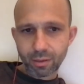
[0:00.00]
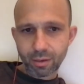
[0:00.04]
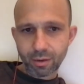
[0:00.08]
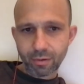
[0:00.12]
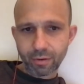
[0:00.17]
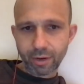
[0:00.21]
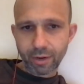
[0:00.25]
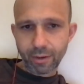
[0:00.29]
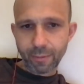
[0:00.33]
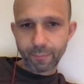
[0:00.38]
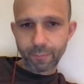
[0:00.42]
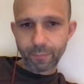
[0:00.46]

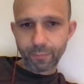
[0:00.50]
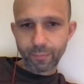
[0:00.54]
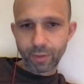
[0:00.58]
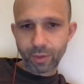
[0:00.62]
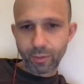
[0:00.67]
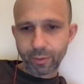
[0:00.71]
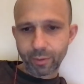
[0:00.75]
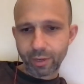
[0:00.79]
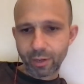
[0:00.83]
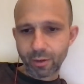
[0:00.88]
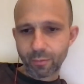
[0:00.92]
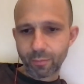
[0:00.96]
All right,
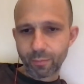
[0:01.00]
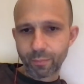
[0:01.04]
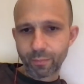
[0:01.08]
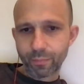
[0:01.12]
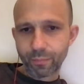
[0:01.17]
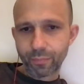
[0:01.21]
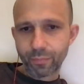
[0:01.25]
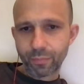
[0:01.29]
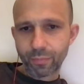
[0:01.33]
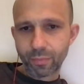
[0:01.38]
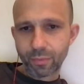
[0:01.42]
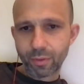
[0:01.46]
here we go.
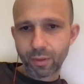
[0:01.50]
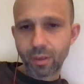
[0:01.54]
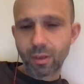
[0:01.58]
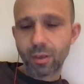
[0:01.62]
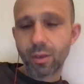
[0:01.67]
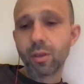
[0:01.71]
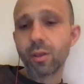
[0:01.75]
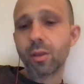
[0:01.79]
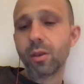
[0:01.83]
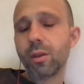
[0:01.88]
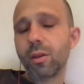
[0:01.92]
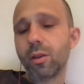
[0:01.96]

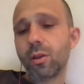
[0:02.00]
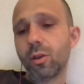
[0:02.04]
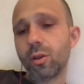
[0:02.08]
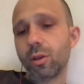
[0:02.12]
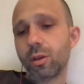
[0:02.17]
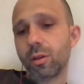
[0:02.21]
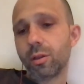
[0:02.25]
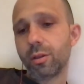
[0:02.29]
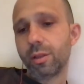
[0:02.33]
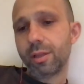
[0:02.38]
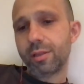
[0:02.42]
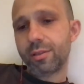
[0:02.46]

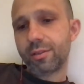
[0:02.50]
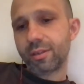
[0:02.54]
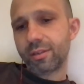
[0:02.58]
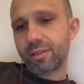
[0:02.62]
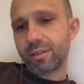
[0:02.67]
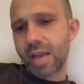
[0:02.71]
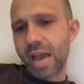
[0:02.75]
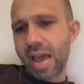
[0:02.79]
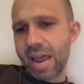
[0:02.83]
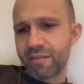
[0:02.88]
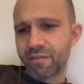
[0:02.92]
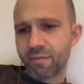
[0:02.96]
This
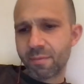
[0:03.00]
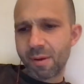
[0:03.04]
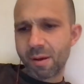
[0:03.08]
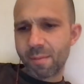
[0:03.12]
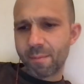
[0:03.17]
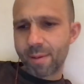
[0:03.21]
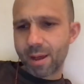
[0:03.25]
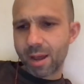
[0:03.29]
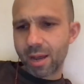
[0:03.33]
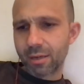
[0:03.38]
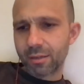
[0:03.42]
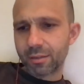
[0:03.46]
is kind of
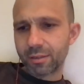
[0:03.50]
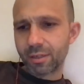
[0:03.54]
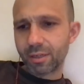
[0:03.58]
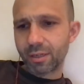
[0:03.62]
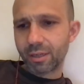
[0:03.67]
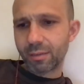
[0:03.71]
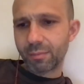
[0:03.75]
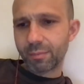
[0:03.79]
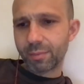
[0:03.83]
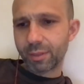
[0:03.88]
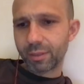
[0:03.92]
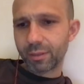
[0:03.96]
about
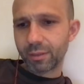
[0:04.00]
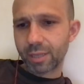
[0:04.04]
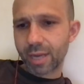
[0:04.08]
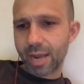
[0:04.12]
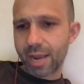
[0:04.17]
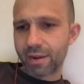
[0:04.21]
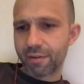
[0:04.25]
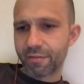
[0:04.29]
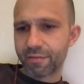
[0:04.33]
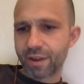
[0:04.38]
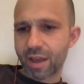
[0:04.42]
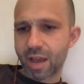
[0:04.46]
boxing, but
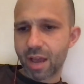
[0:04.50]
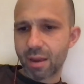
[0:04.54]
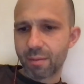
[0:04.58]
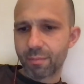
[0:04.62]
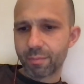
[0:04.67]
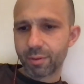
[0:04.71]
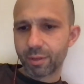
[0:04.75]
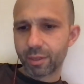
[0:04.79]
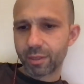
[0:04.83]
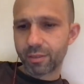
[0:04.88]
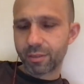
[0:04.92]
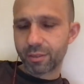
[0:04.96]
kind of
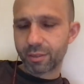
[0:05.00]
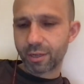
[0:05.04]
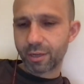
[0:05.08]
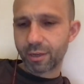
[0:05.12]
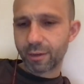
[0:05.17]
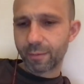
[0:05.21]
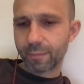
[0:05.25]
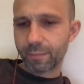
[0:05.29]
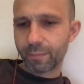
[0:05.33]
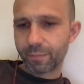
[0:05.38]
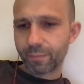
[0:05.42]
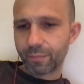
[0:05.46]
not. But let's
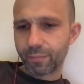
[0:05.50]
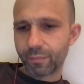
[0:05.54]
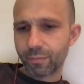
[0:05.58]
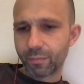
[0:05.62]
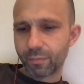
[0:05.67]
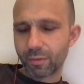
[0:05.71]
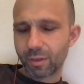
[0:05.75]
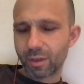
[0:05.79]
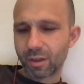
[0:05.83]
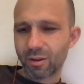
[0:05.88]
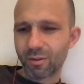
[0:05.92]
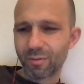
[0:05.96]
see.
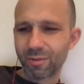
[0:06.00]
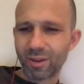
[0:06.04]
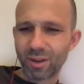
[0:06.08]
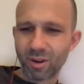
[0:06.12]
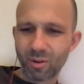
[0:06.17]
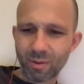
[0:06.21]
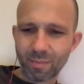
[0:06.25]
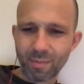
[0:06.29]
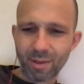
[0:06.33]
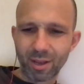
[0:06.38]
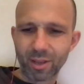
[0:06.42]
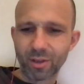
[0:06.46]
No, you
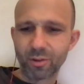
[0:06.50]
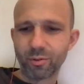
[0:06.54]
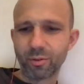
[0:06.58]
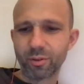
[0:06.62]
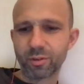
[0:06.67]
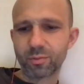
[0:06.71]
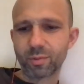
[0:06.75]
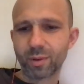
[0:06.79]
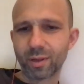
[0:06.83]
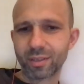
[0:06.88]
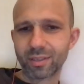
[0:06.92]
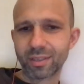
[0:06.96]
know I'm not gonna do
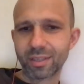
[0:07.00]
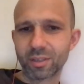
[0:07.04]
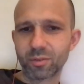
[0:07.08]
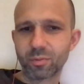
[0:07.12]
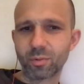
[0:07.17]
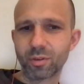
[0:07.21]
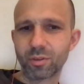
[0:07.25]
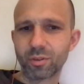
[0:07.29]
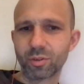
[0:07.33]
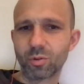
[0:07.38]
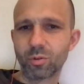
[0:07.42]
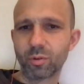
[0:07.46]
this one because
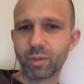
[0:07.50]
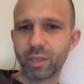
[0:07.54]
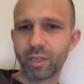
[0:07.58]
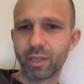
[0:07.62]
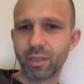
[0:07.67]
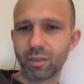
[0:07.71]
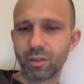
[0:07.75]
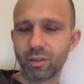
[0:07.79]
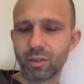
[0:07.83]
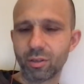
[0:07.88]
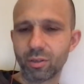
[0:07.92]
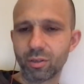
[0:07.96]
this one's
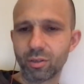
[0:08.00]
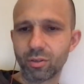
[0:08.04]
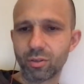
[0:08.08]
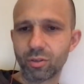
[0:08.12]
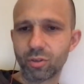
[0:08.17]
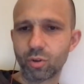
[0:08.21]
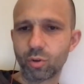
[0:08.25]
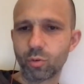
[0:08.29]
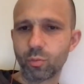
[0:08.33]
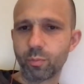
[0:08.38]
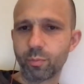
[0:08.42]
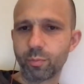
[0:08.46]
only
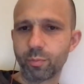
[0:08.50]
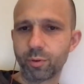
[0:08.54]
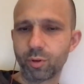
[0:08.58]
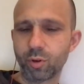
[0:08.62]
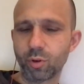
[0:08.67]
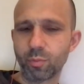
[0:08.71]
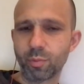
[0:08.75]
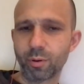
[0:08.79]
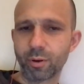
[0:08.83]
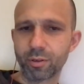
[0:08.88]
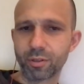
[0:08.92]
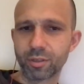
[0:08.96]
two
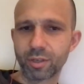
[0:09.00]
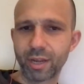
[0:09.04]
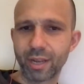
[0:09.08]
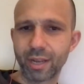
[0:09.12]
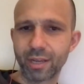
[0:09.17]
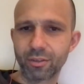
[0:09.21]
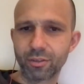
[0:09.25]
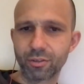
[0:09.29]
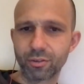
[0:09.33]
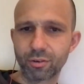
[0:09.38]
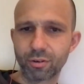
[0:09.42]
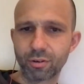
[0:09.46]
two person
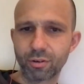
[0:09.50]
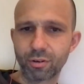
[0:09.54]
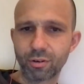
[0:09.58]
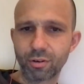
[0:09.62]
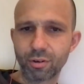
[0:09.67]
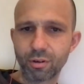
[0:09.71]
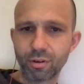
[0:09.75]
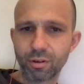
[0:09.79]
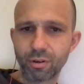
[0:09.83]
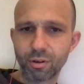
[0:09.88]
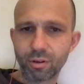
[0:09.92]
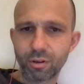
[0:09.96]
answer,
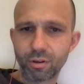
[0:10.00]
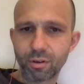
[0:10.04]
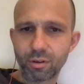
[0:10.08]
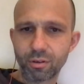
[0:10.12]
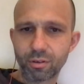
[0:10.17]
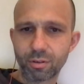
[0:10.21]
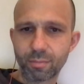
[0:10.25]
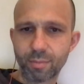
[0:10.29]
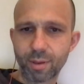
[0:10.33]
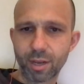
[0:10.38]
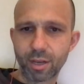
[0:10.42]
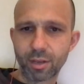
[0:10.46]

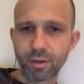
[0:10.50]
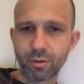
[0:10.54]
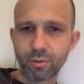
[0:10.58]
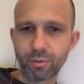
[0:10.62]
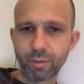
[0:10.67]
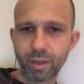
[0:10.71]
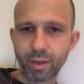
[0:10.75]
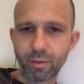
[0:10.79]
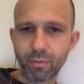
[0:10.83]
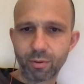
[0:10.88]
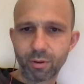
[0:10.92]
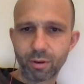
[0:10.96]
so I'm not gonna
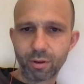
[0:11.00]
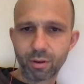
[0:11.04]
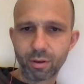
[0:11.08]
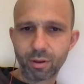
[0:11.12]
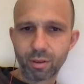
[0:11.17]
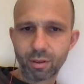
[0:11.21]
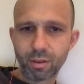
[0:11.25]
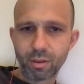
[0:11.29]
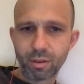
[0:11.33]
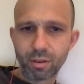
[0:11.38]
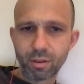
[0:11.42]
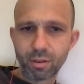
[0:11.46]
do that one.
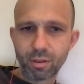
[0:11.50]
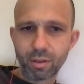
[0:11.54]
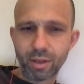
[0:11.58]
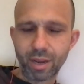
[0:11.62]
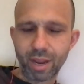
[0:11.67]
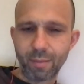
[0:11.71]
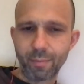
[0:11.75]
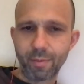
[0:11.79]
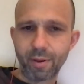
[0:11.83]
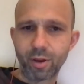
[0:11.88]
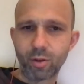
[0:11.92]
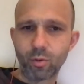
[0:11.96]

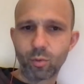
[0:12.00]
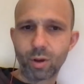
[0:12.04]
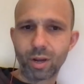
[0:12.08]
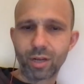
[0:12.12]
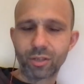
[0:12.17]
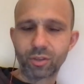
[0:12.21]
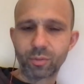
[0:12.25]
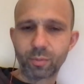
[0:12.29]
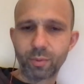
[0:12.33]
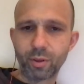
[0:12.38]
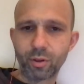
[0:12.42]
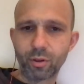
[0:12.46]
And anybody who
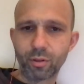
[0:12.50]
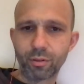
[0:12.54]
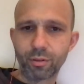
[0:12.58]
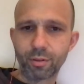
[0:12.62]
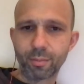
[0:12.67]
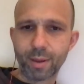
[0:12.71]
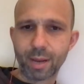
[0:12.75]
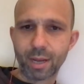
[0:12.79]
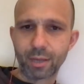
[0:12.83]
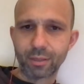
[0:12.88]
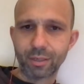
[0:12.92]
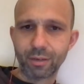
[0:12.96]
watched me on
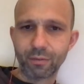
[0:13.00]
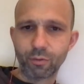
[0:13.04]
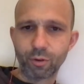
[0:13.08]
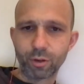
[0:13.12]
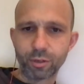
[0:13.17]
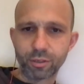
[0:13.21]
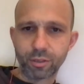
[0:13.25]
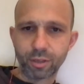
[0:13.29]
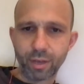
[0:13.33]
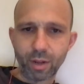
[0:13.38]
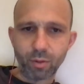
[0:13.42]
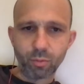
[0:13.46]
the Boxing
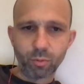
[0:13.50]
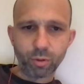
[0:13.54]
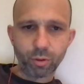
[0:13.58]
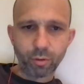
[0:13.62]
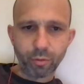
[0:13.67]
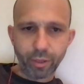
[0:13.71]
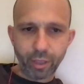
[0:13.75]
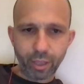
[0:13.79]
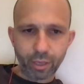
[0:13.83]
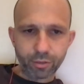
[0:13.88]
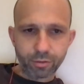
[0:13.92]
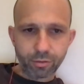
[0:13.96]
Voice today will
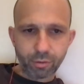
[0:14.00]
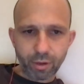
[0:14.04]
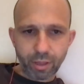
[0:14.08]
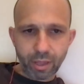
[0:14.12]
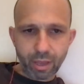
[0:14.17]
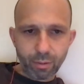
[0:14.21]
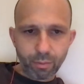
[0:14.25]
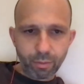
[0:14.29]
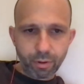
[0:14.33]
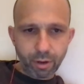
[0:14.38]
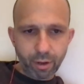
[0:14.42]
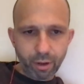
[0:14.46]
know the answer to
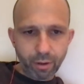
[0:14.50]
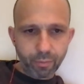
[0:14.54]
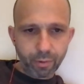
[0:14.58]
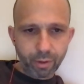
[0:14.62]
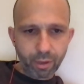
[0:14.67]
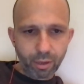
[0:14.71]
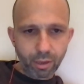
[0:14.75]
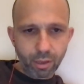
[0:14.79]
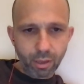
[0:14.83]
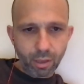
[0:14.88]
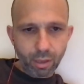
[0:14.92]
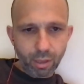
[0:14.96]
that one anyway.